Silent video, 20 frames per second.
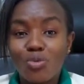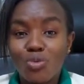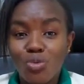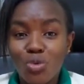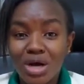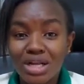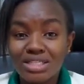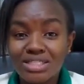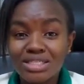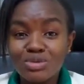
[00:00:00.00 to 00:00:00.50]

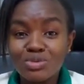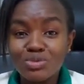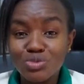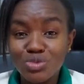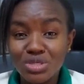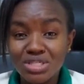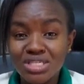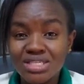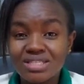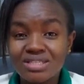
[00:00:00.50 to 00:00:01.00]

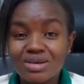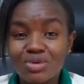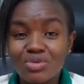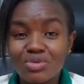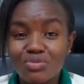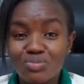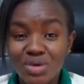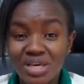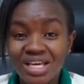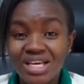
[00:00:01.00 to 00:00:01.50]
what is the
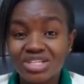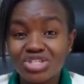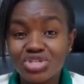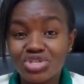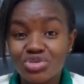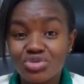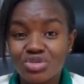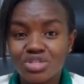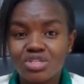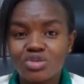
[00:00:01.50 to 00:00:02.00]

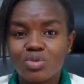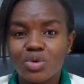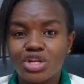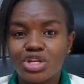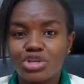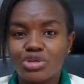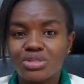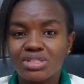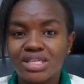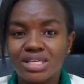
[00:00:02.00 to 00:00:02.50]
biggest risk
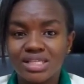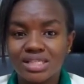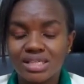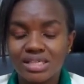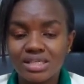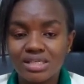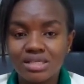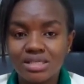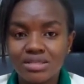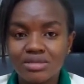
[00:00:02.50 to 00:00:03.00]
when using
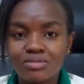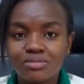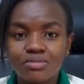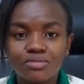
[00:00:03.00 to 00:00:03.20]
this